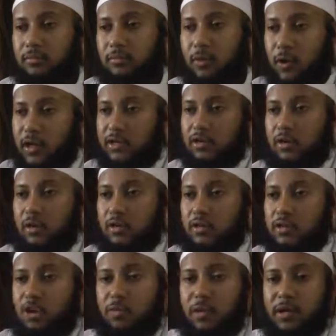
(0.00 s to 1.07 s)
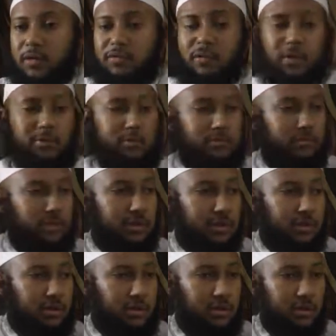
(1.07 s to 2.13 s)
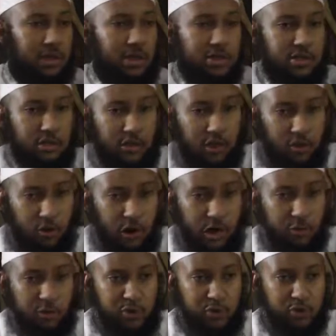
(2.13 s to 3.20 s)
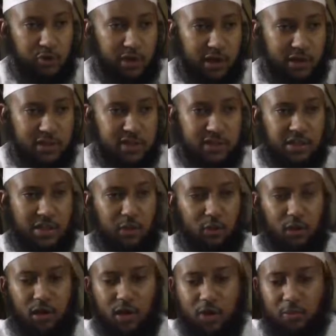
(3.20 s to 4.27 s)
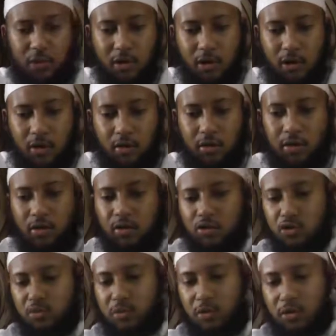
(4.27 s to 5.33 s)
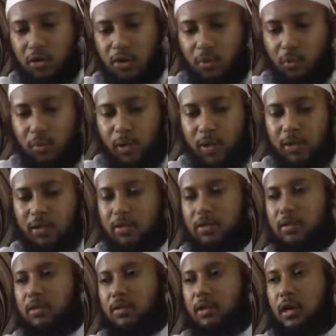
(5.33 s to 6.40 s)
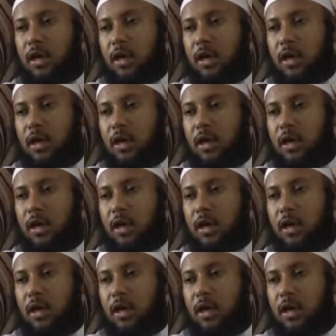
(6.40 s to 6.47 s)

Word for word: Right or wrong, so many of them. So, Ikhwan, we should not understand al-wala al-bara to be complete